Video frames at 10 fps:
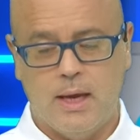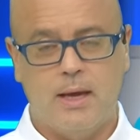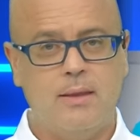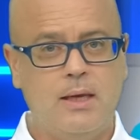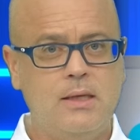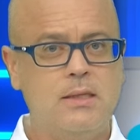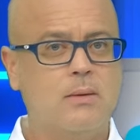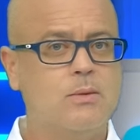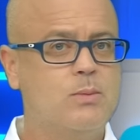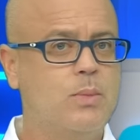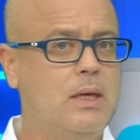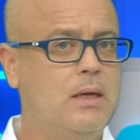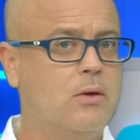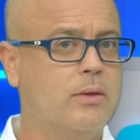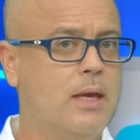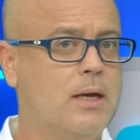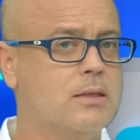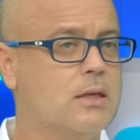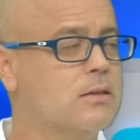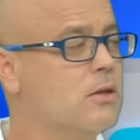And there is some speed on the
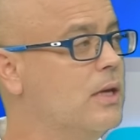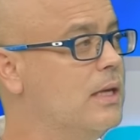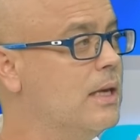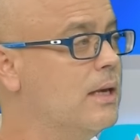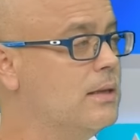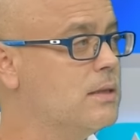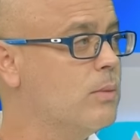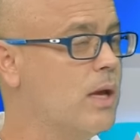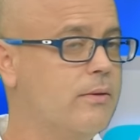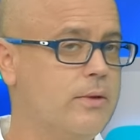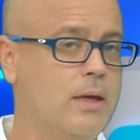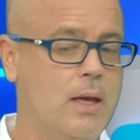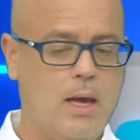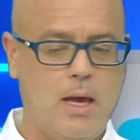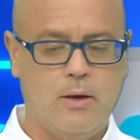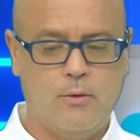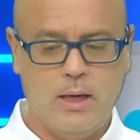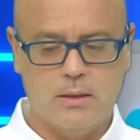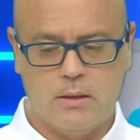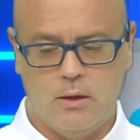outside, so he can get some cover and
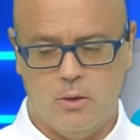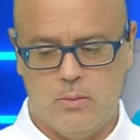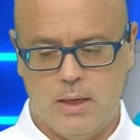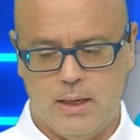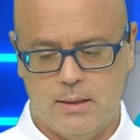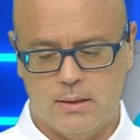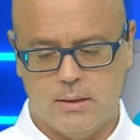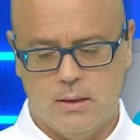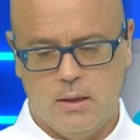rattle them late.